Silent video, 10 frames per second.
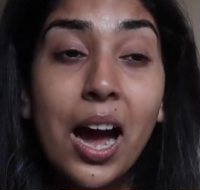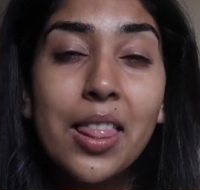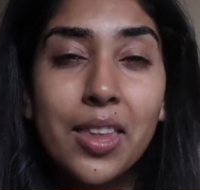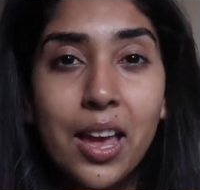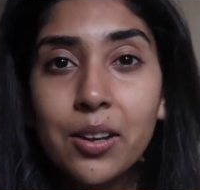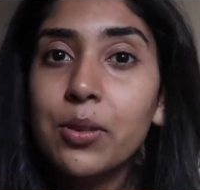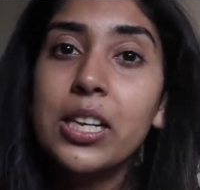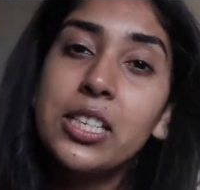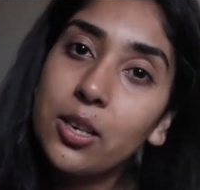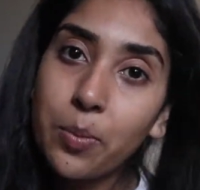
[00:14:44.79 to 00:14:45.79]
And then
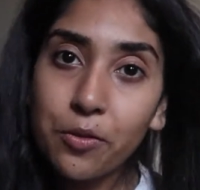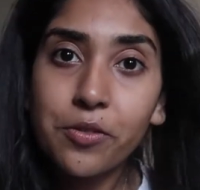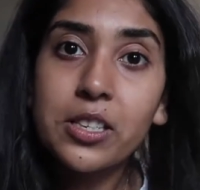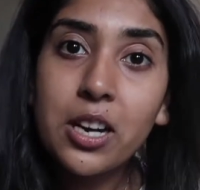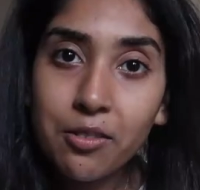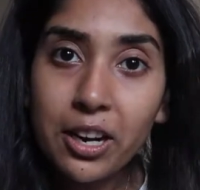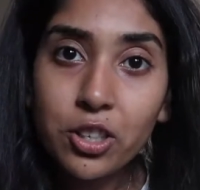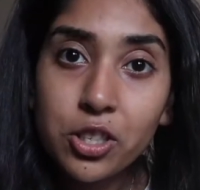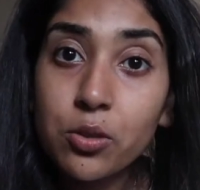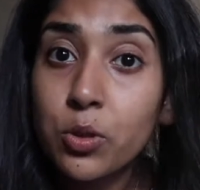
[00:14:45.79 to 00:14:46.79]
he did a bit of
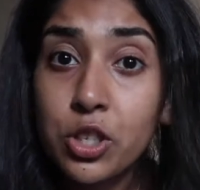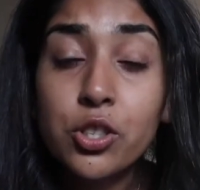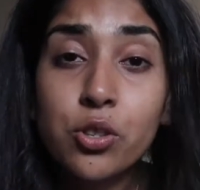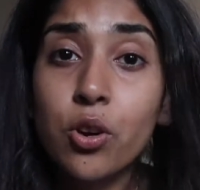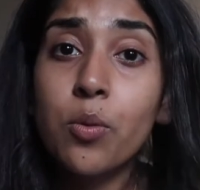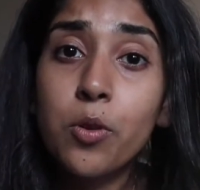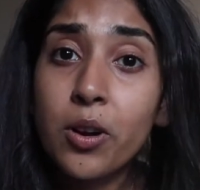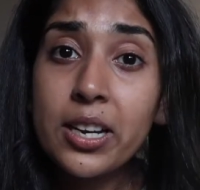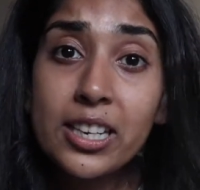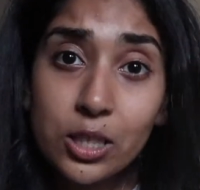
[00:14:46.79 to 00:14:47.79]
redirection, which is normal.
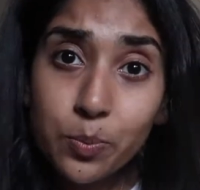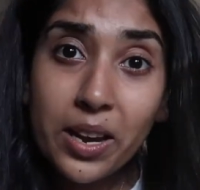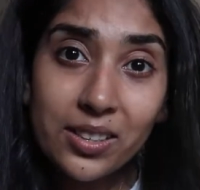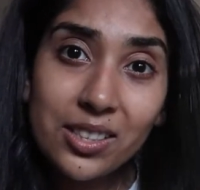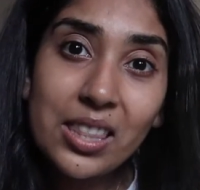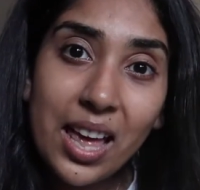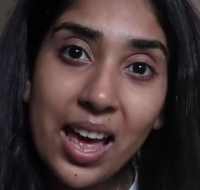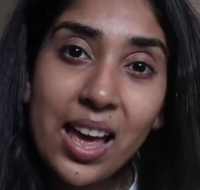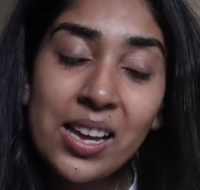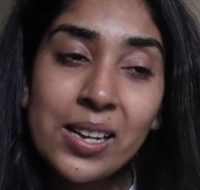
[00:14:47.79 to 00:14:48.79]
I expected
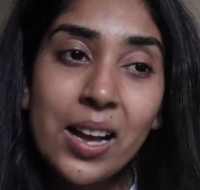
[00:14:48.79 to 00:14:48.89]
that.